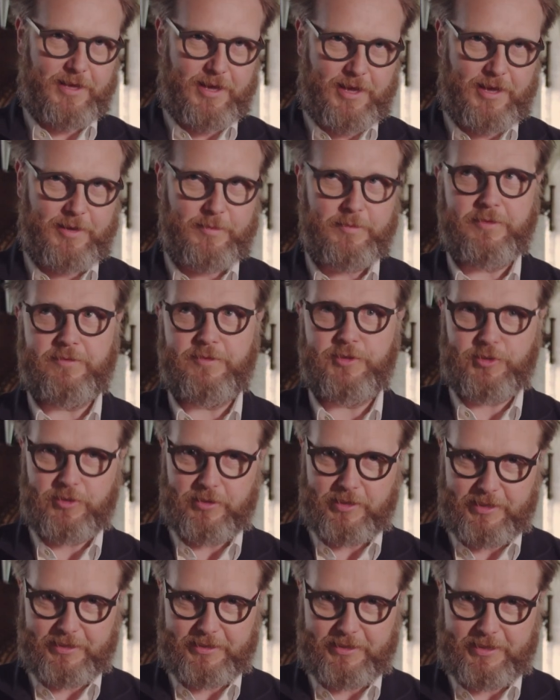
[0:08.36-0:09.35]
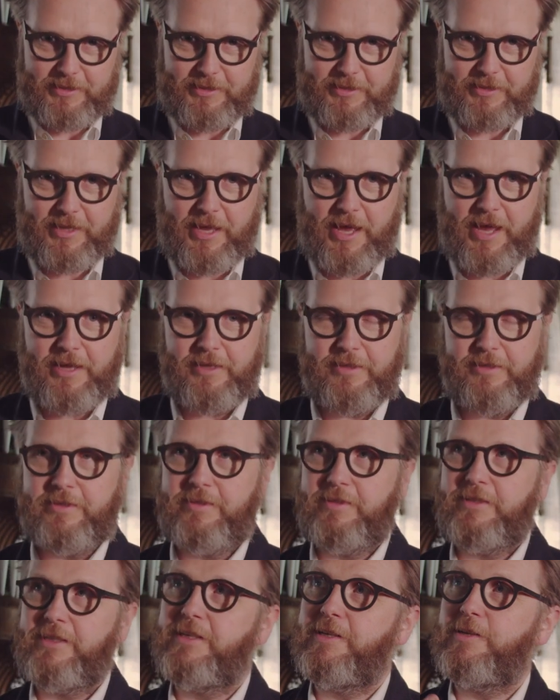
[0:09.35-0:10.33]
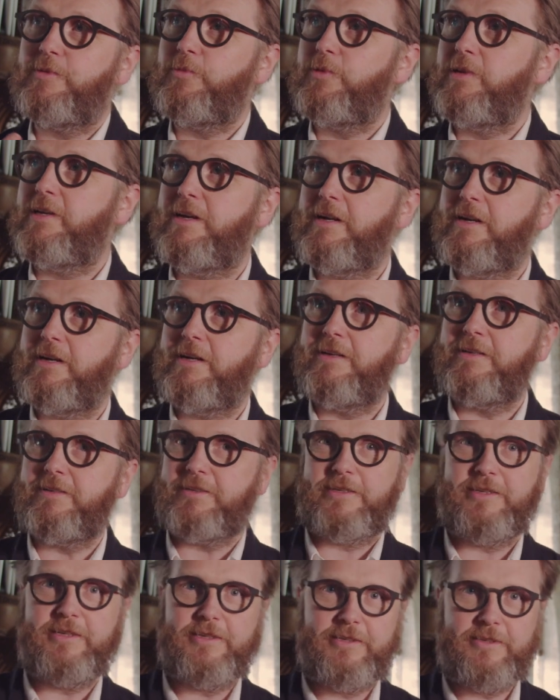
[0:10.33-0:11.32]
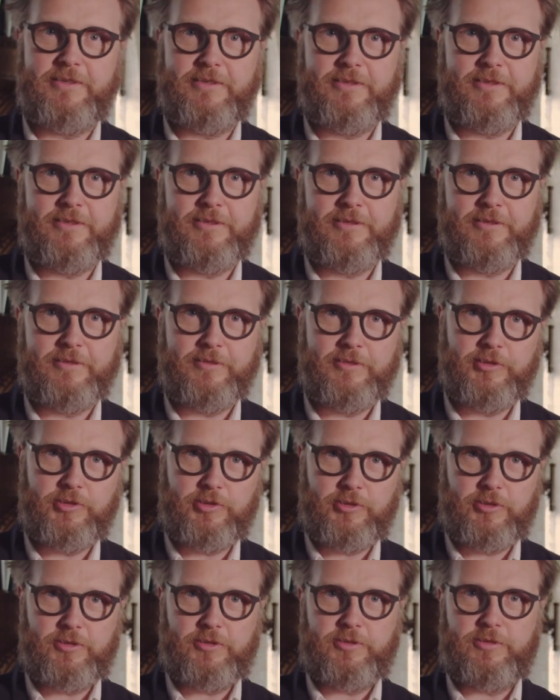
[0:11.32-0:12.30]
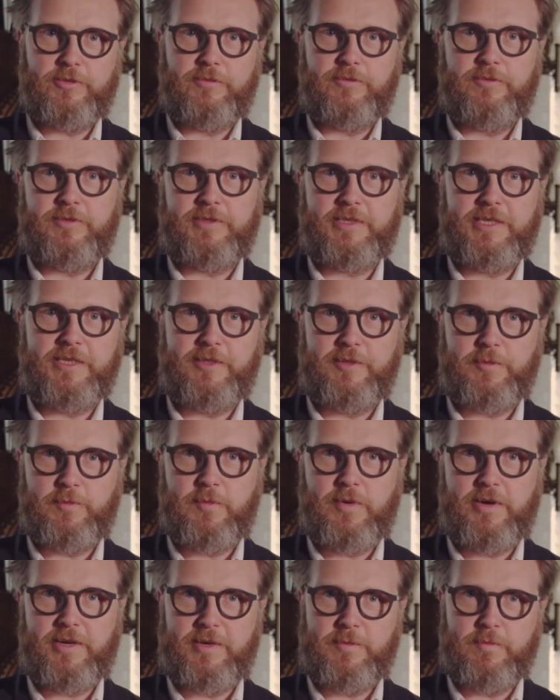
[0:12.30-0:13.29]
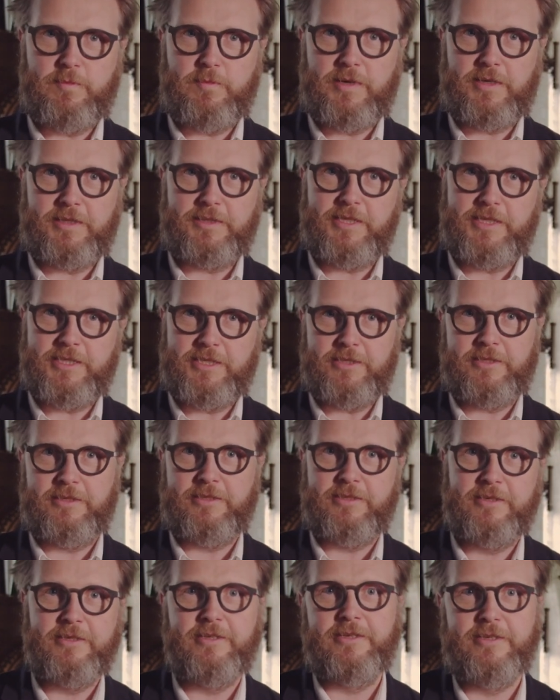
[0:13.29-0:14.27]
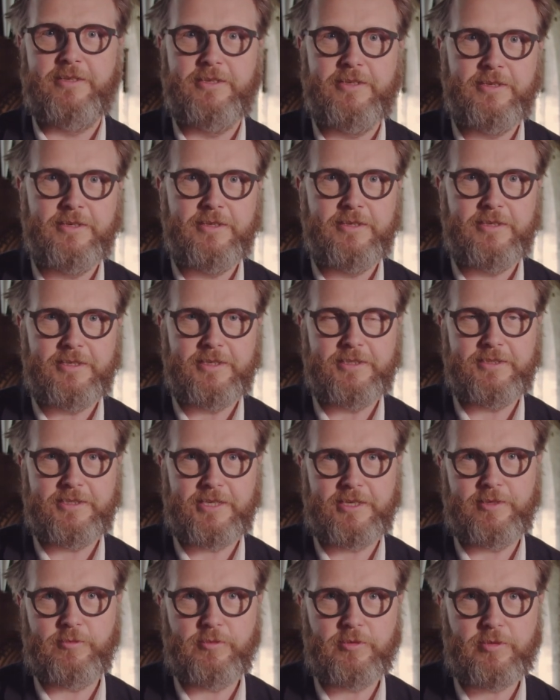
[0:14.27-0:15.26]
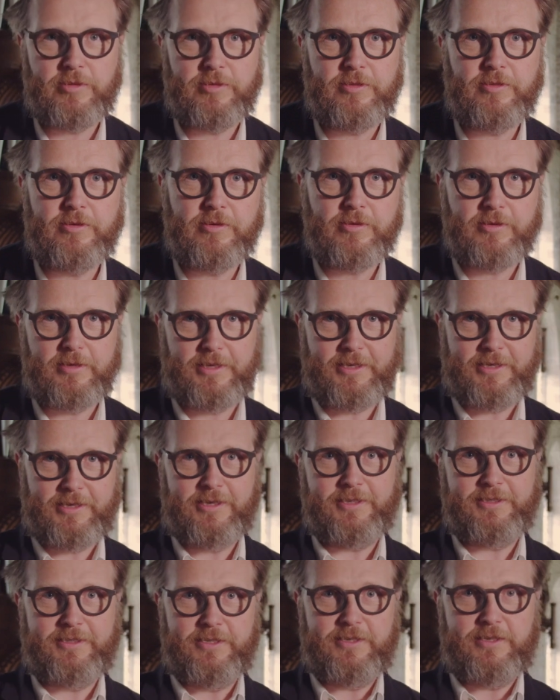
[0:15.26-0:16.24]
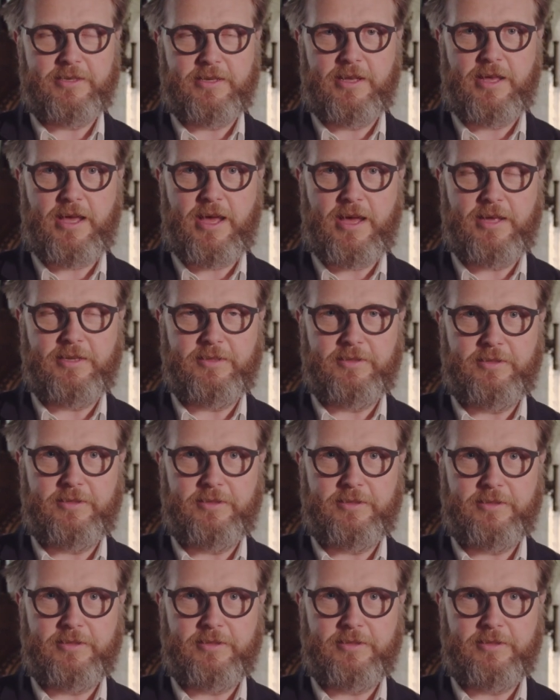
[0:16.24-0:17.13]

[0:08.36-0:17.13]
I'm a visual artist, and here we are in the church of St Mary Magdalene in Tanworth-in-Arden. And